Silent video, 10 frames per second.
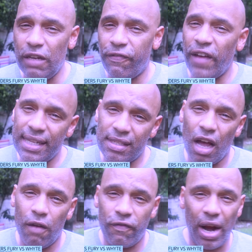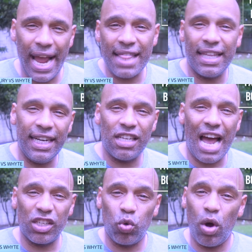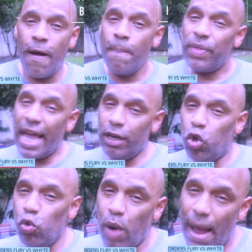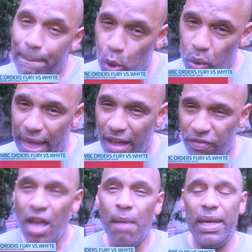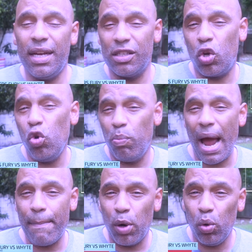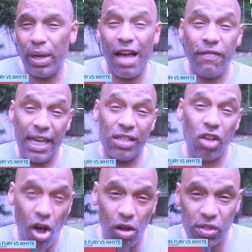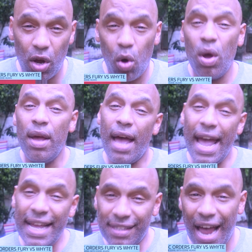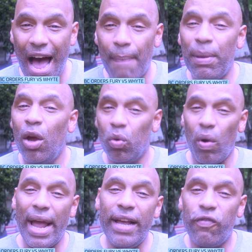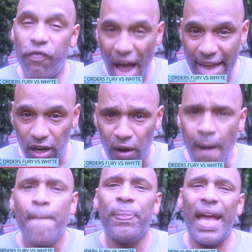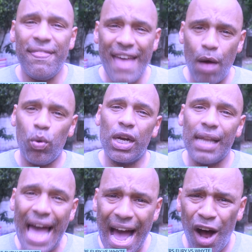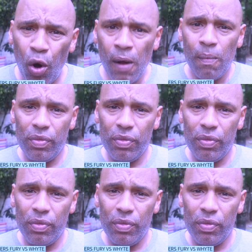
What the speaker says: defense for Anthony Joshua and Kubrat Pulev, because Kubrat Pulev is also a Top Rank fighter. And that would allow